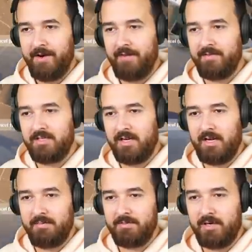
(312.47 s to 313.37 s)
And then I have this
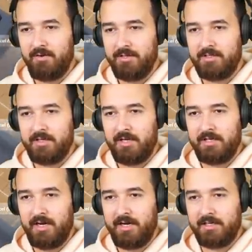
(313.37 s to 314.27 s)
armchair or this uh,
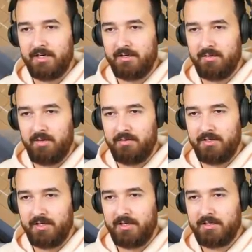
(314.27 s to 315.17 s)
dining chair as well,
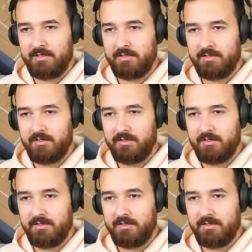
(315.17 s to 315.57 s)
which I guess